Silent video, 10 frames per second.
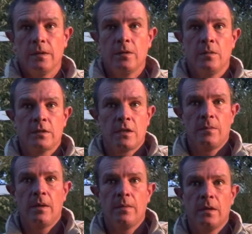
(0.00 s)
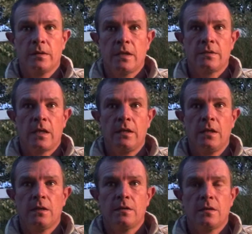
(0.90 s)
You must remember,
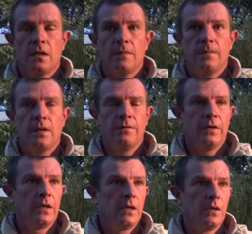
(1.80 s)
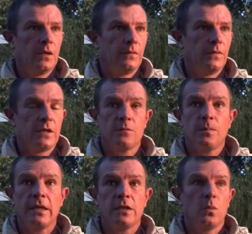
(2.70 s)
Tanzania is there's
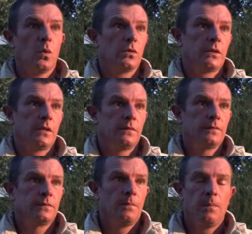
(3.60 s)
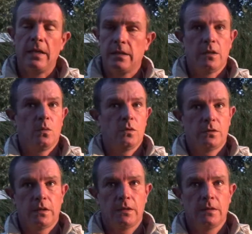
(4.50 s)
plenty water. Plenty
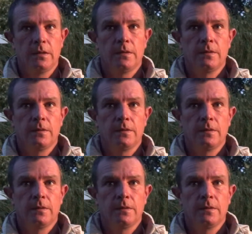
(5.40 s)
water.